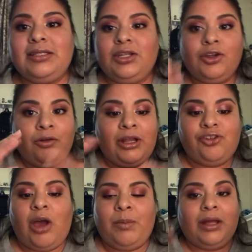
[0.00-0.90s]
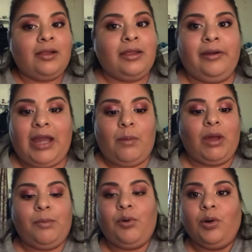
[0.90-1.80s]
Did a great job at clearing out
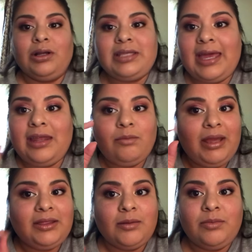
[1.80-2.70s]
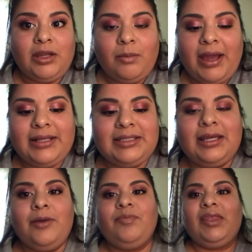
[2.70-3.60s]
my pores, and it made them minimized.
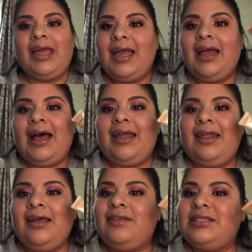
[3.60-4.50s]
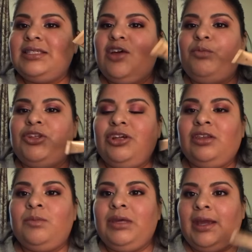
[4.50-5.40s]
I like this stuff, but you have
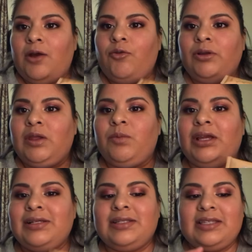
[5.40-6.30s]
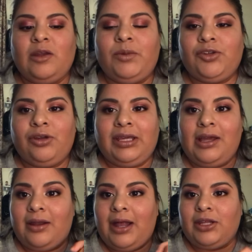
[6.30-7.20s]
to be careful with it because it's a little bit tricky
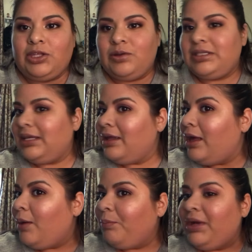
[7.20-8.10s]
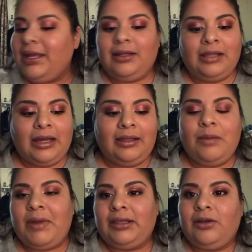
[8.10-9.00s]
on how to use it. But luckily,
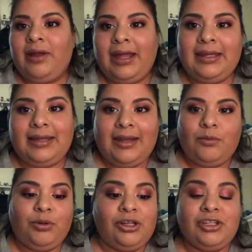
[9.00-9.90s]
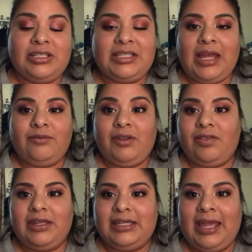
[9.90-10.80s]
my little handy dandy brush saved
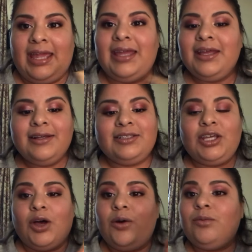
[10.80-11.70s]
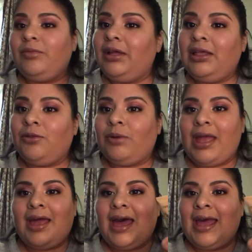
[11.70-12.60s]
the day. So either
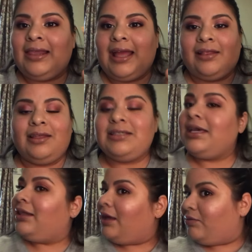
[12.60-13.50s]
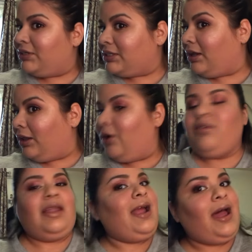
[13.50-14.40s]
way, I like this. I love this glow
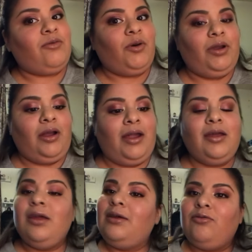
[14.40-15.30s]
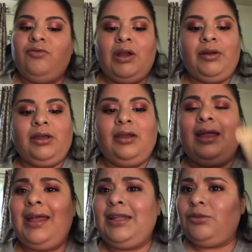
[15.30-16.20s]
that I have going on. Very good,
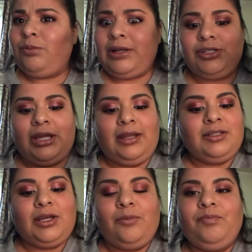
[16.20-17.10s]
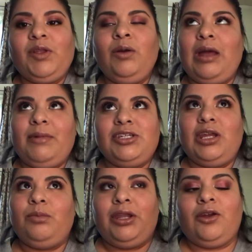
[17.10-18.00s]
and it's my shade. So, well, not my
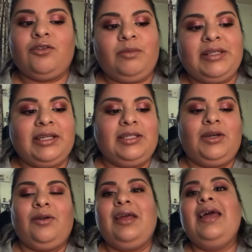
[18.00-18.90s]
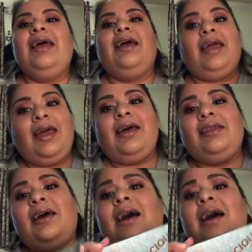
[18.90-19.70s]
shade, but it goes with my skin tone. And